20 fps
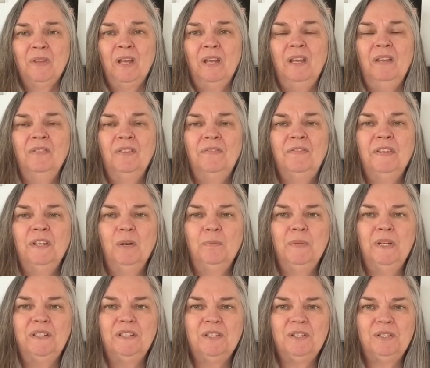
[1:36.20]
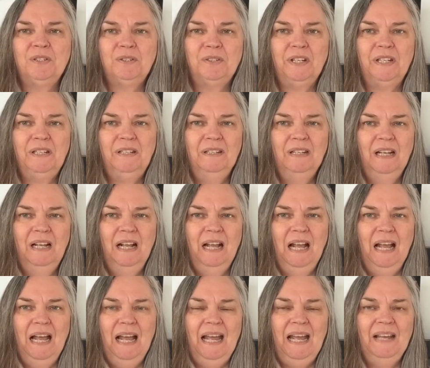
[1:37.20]
in the film industry,
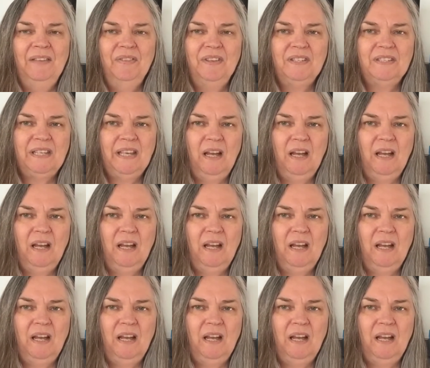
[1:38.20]
and this